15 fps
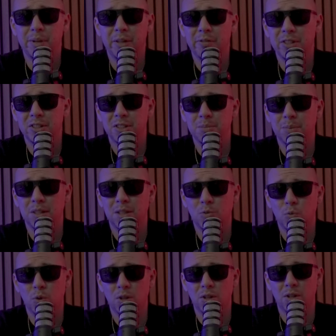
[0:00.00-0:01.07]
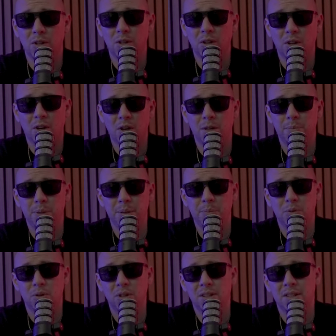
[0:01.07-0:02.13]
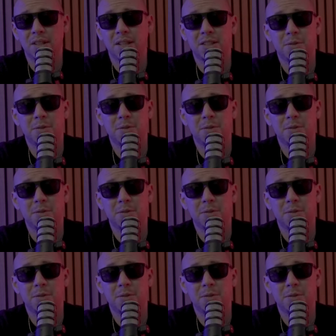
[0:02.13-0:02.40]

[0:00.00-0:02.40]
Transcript: But if it's something where a lot of people are in